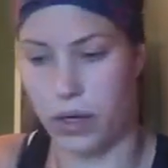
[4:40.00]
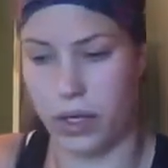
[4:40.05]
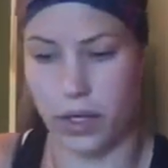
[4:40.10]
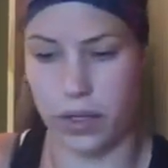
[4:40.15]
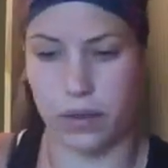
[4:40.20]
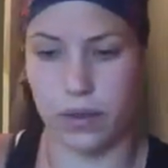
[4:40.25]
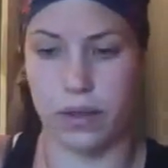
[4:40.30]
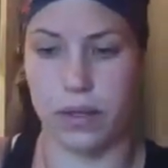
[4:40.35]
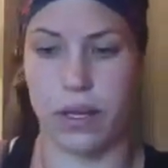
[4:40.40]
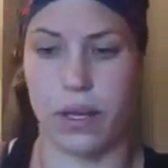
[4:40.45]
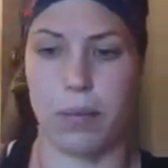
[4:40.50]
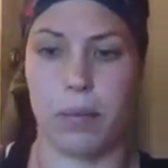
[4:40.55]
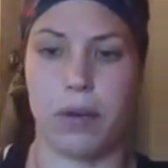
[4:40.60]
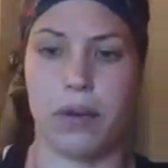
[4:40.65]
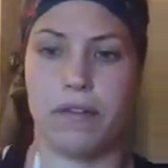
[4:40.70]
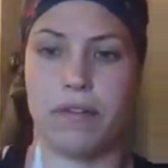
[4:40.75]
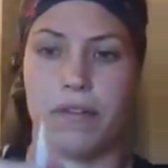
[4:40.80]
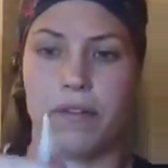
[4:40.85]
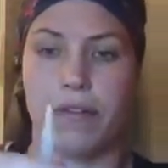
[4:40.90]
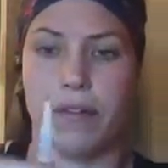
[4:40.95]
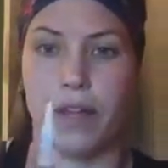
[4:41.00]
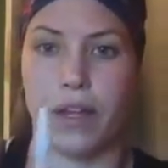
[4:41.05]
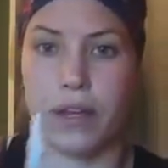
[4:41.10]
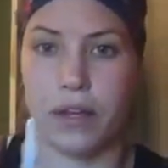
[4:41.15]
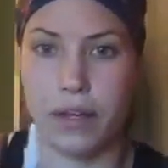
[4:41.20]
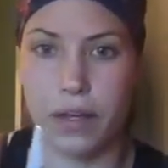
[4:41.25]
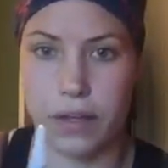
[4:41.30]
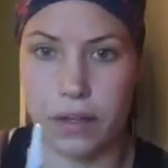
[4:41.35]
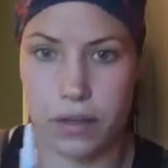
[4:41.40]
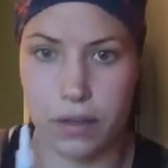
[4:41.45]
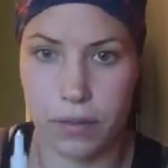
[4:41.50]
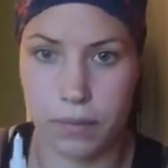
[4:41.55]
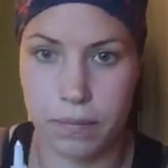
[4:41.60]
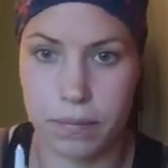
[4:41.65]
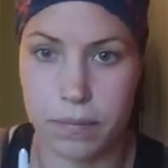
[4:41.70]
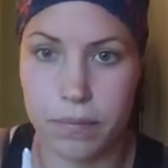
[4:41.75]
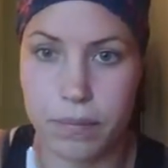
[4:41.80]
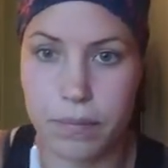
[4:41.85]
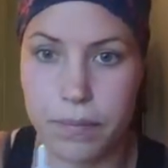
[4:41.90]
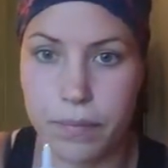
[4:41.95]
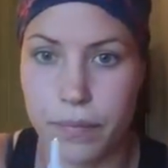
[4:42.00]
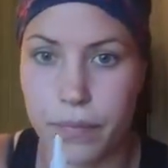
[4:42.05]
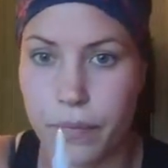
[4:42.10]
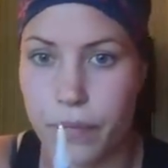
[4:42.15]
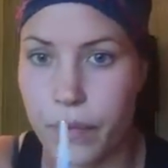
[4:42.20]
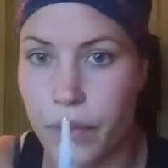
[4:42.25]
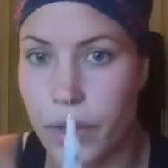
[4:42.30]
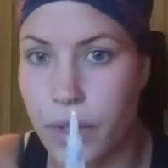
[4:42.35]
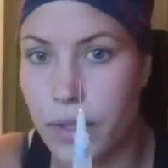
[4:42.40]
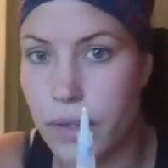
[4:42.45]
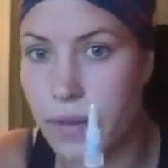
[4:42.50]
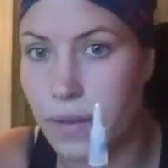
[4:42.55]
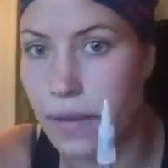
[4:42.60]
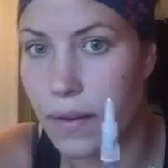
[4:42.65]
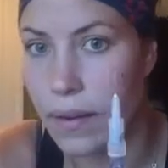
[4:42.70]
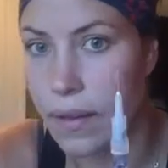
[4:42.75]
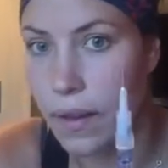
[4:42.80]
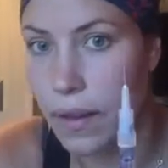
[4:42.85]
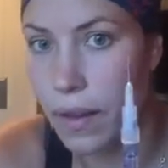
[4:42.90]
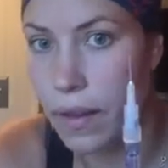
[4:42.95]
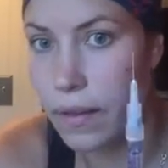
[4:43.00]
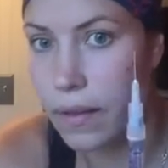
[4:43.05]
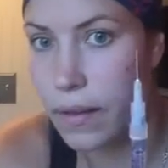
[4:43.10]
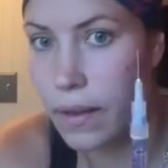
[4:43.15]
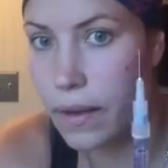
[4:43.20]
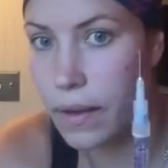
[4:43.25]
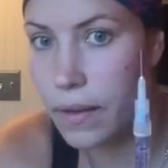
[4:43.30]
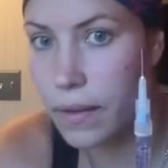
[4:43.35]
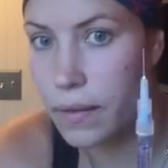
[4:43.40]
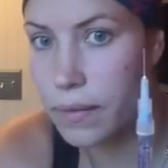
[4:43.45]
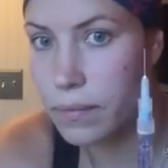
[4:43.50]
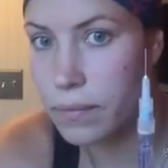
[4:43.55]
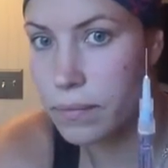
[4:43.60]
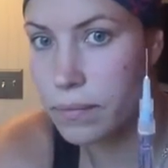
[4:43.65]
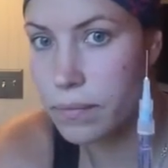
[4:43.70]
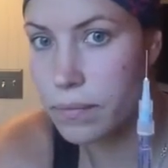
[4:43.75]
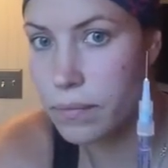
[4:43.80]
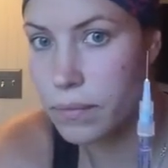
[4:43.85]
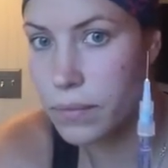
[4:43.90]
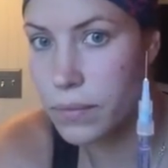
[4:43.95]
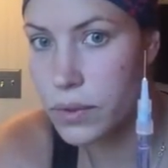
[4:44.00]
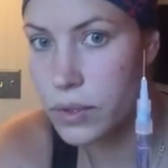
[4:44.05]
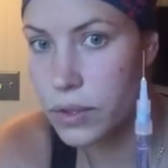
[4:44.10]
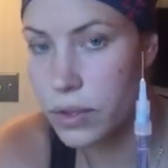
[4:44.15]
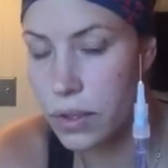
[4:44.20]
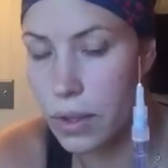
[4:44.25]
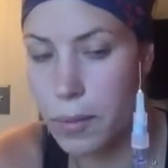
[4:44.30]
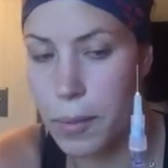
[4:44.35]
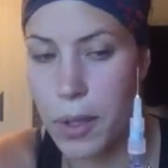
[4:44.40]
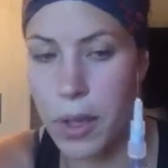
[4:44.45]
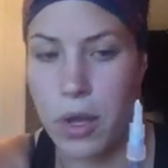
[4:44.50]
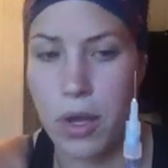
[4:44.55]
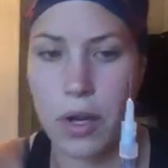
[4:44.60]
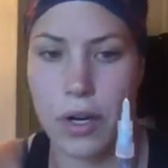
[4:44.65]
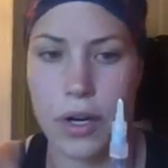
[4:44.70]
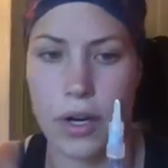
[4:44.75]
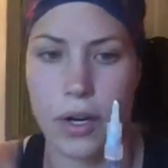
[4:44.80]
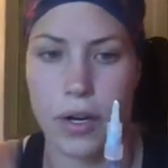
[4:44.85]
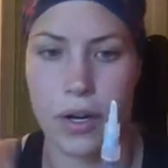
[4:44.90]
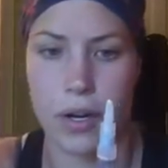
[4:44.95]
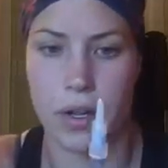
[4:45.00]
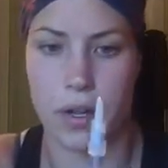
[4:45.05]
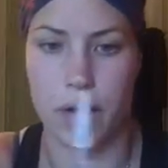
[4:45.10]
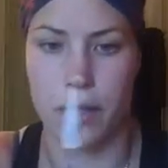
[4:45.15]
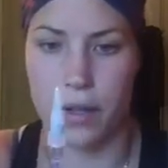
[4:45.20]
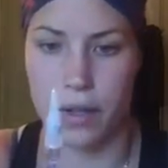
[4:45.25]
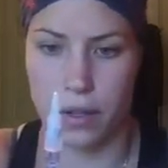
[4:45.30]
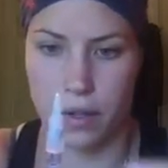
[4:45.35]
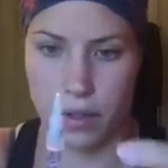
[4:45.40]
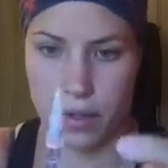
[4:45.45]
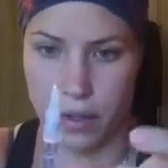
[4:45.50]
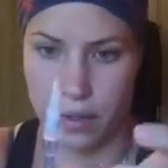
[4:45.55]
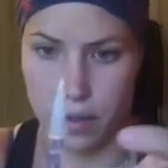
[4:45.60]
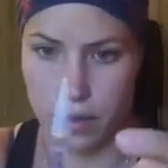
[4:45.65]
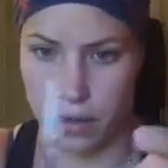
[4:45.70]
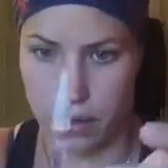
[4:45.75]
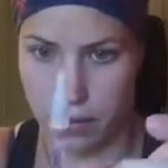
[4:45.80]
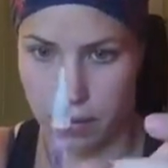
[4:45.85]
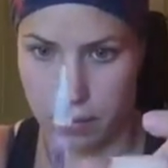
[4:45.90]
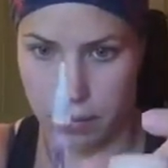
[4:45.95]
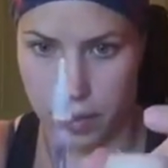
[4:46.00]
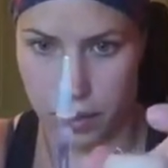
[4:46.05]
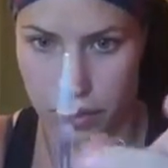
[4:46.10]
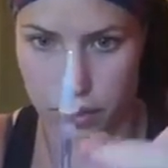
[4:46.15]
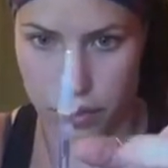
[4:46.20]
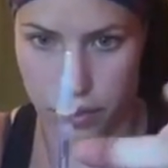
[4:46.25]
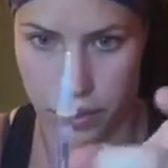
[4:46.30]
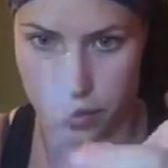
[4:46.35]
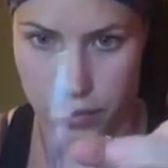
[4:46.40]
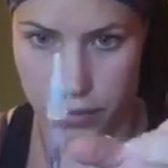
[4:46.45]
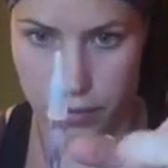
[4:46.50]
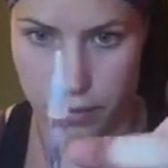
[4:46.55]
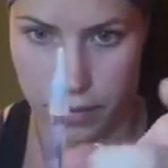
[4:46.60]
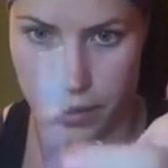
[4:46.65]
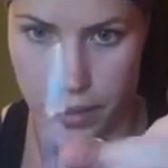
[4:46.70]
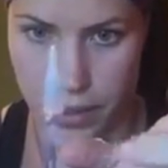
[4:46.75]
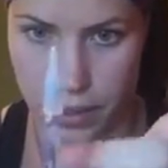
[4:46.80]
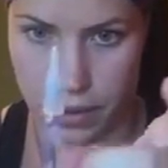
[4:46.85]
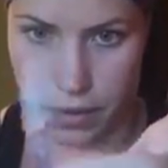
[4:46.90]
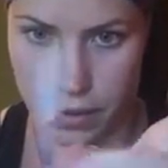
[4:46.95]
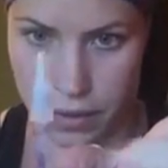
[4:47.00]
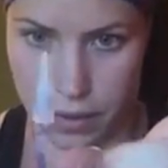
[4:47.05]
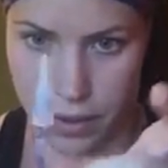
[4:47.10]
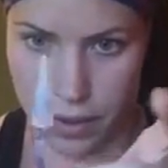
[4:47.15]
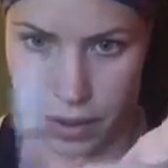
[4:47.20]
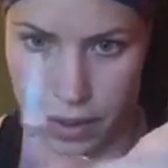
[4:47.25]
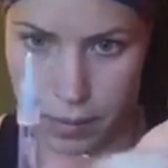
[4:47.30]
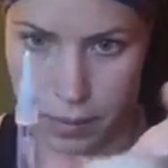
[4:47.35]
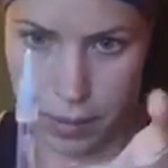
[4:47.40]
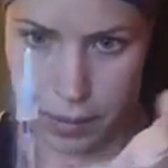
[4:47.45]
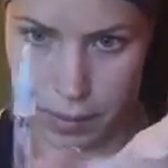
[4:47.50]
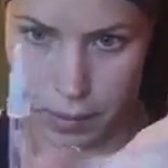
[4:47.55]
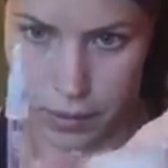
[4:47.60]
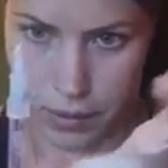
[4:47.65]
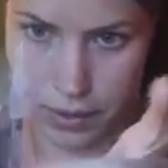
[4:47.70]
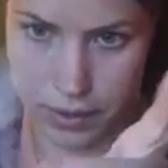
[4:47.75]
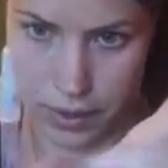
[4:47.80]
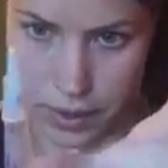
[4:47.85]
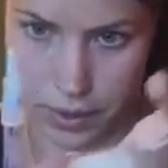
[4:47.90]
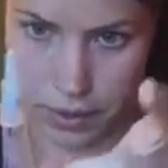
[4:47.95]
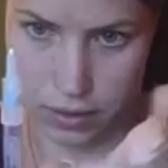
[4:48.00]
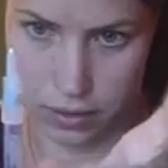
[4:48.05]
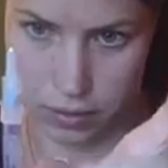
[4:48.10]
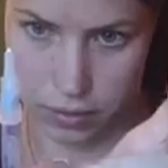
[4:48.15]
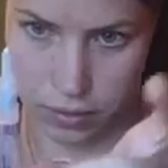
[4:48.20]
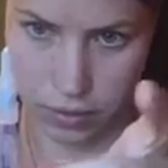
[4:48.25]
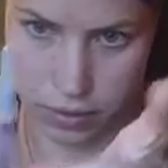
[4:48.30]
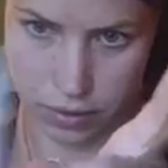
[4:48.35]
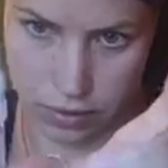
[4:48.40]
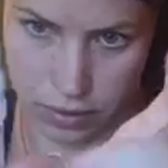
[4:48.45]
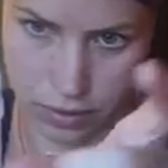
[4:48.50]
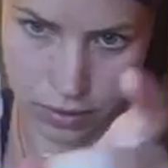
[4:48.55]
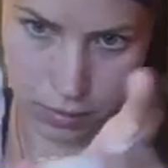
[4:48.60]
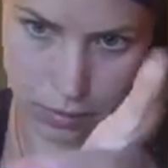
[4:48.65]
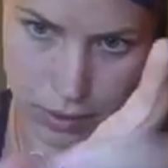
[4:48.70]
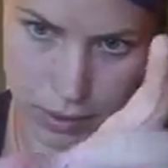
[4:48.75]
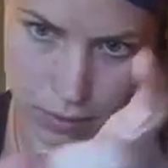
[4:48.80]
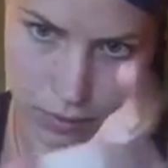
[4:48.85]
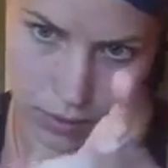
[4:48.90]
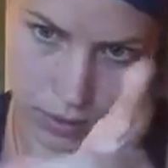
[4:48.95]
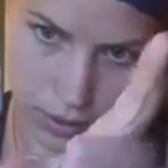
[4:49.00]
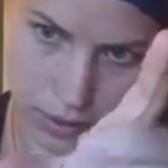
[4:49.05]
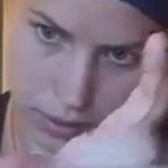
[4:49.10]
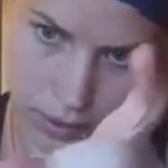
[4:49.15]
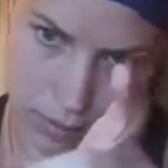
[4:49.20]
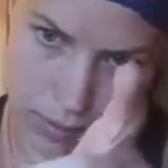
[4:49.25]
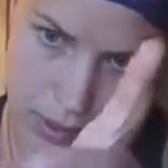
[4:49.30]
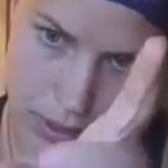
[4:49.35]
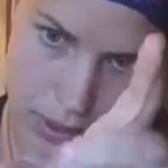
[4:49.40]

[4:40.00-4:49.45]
take the top off of that needle. If you can see that there, just a little bit longer. Make sure I'm getting all the air bubbles out. There's a big one on the